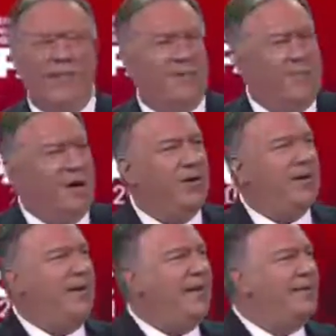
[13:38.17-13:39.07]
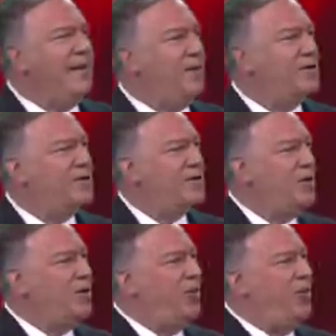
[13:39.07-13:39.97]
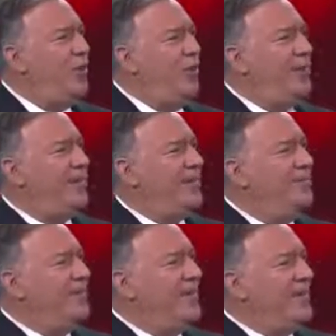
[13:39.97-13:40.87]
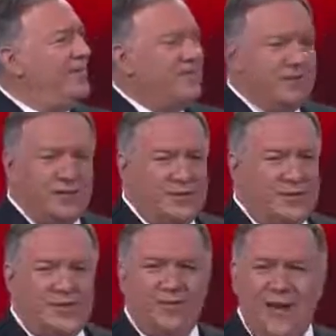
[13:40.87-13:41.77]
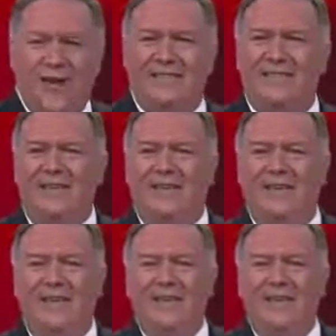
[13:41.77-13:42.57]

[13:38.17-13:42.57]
of an America-hating terrorist was a good thing? This is fantasy.